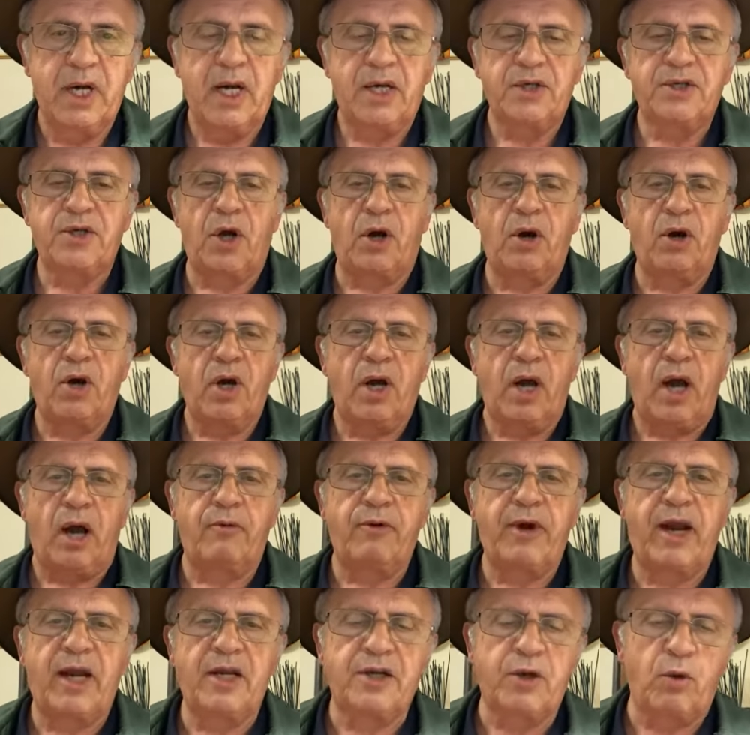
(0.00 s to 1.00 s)
So
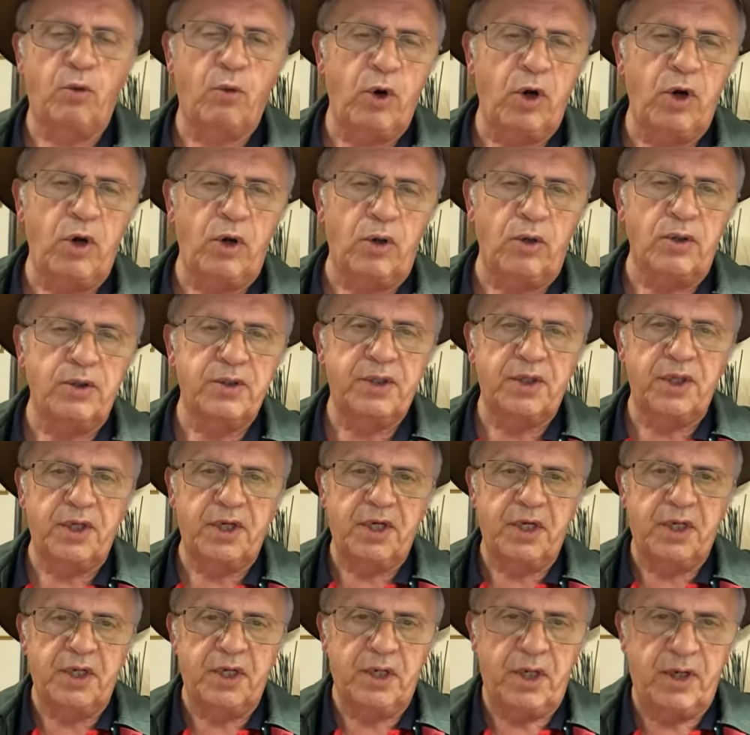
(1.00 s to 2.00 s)
around the world,
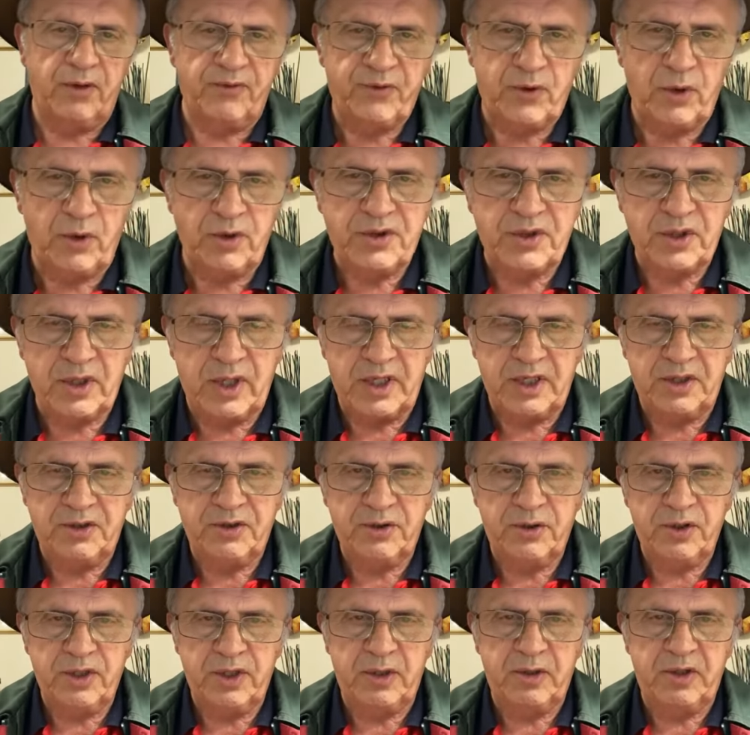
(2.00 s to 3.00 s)
of course, uh,
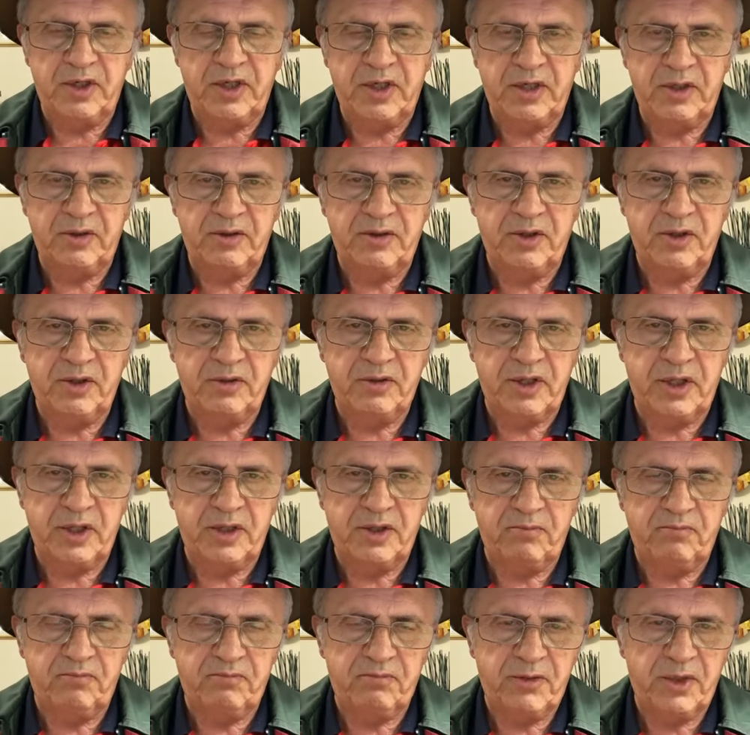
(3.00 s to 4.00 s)

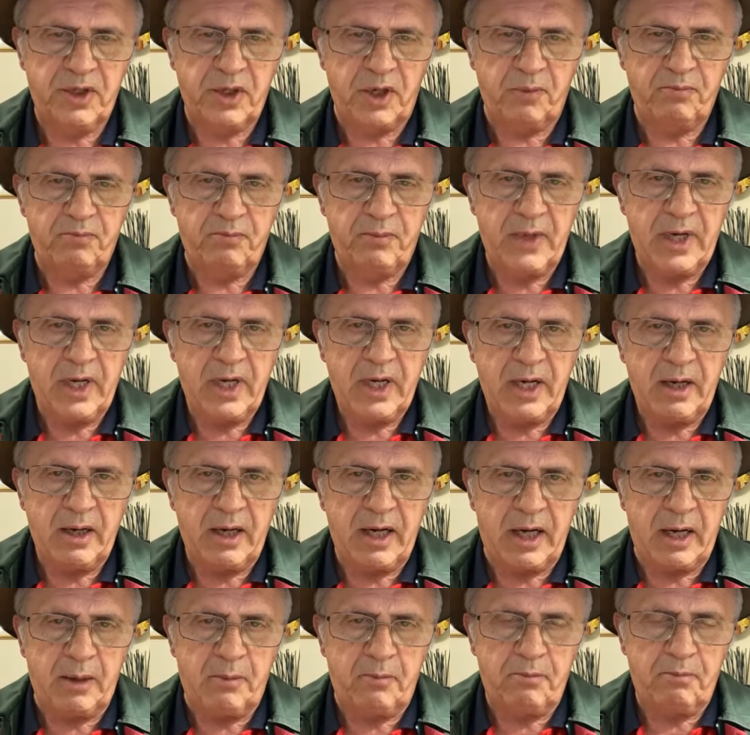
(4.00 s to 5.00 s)
you, know,
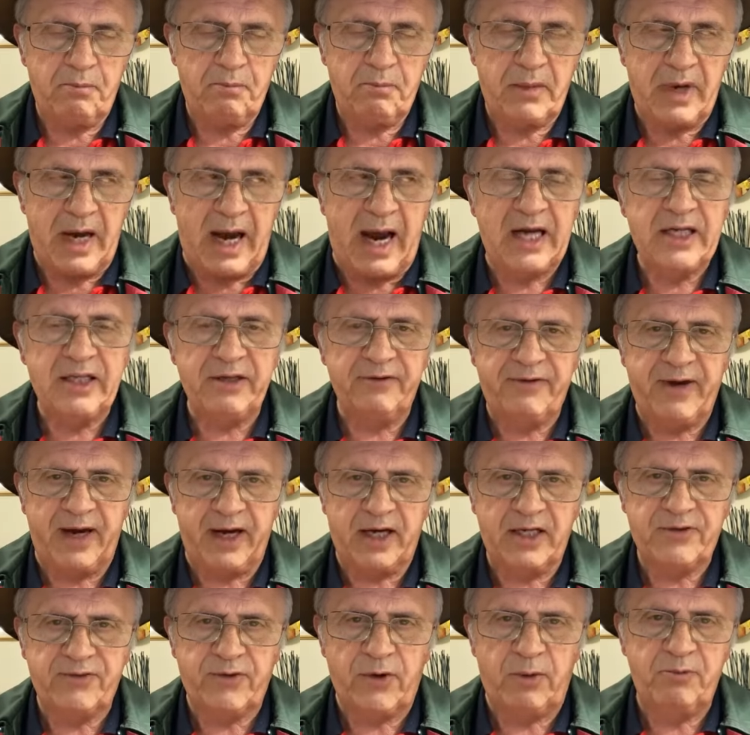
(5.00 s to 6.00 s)
uh,
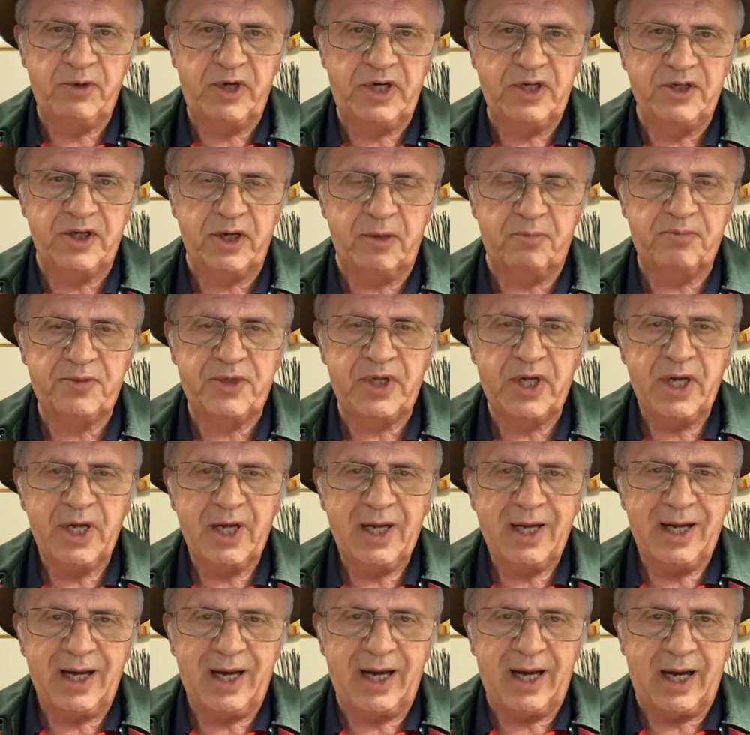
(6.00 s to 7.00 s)
artifacts from Egypt
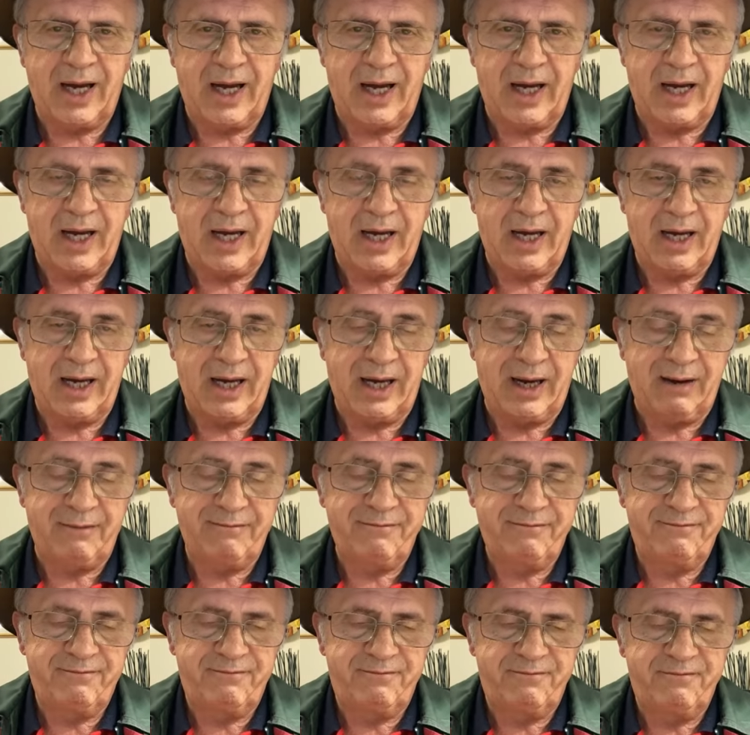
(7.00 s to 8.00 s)
uh, uh,
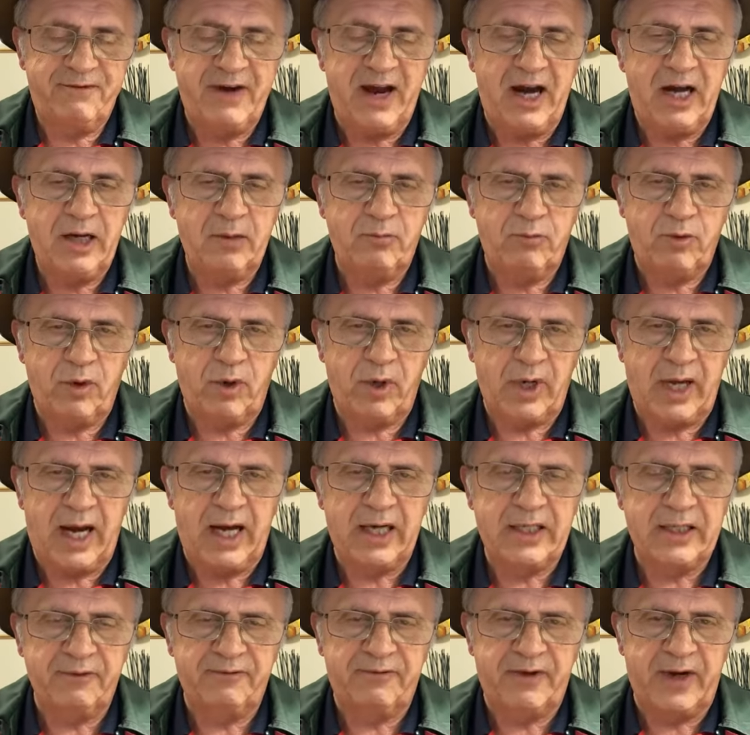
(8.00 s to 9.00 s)
um, valuable
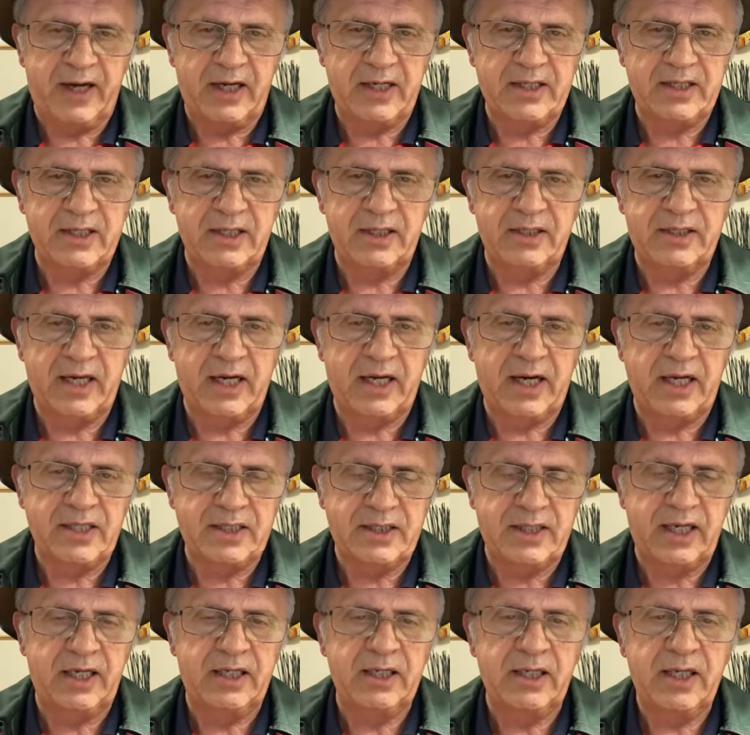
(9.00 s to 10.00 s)
artifacts that are
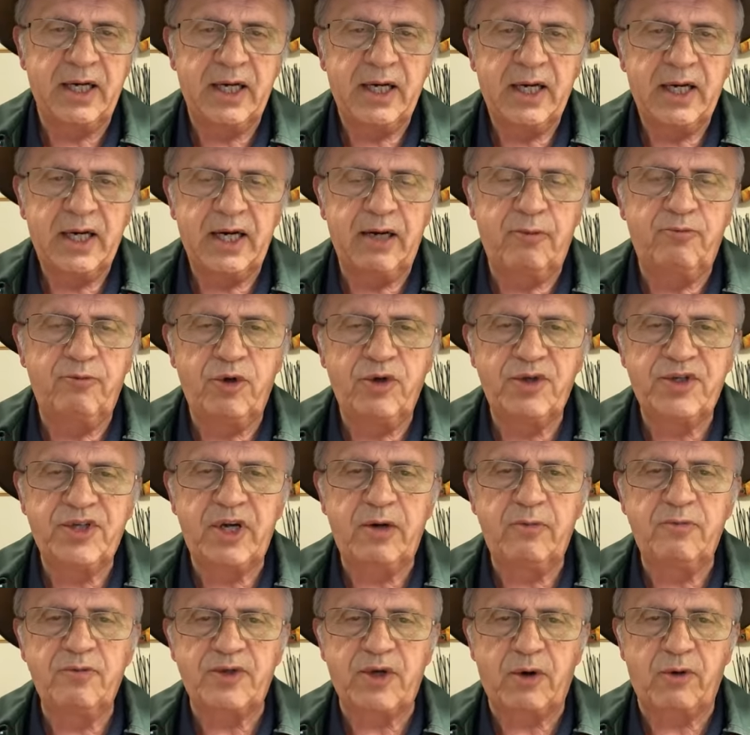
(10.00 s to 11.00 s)
seen in
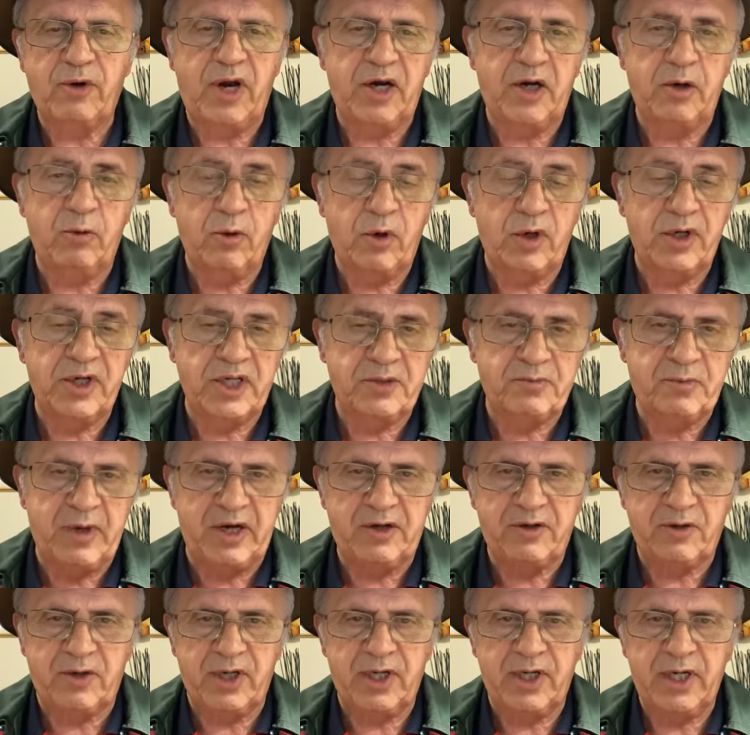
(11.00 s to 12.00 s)
museums around the world,
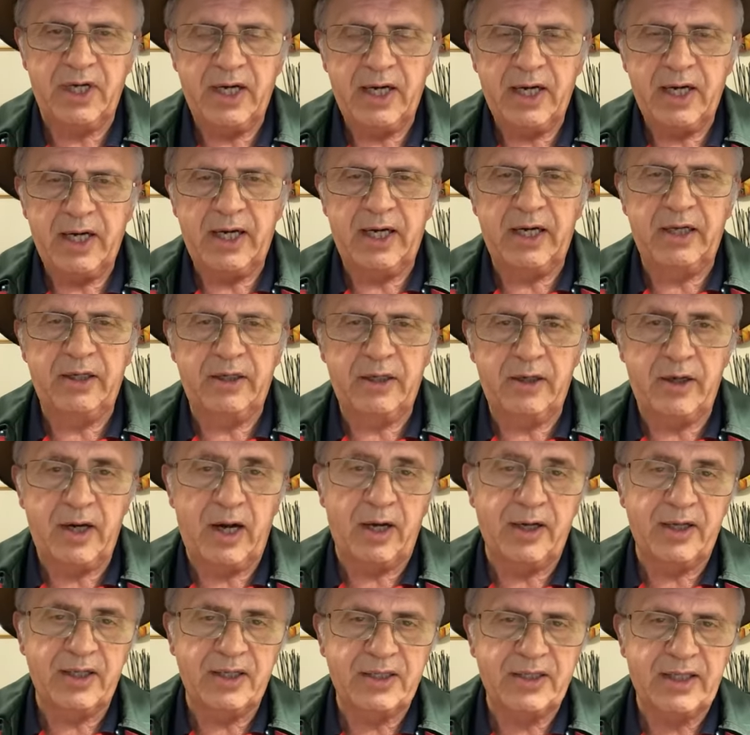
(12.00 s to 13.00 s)
especially in the
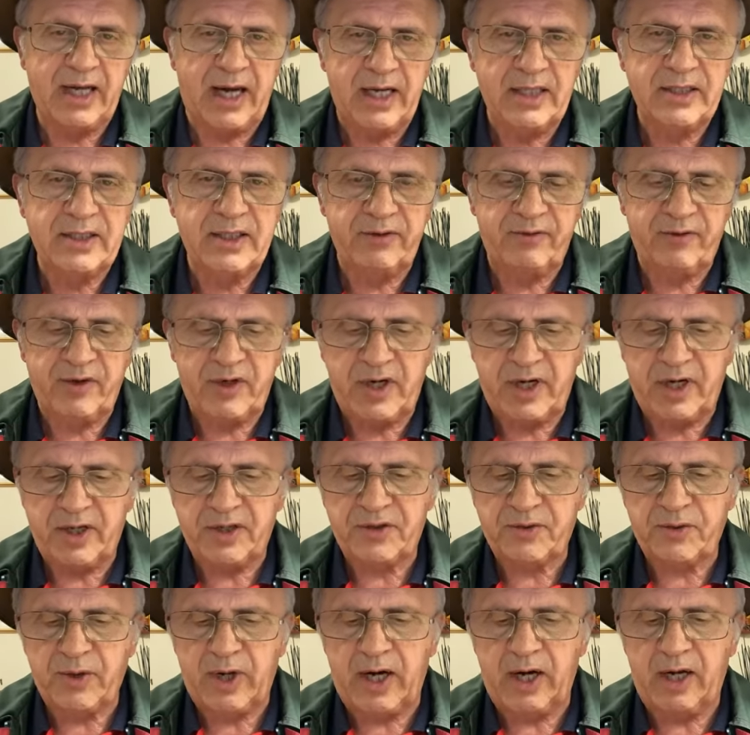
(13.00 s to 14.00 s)
United States, even in
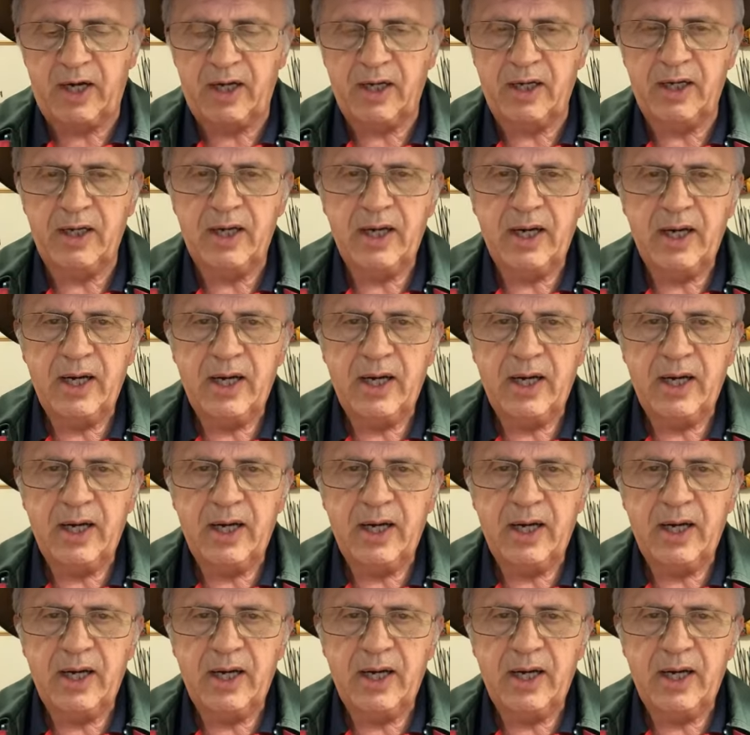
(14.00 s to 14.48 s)
Australia.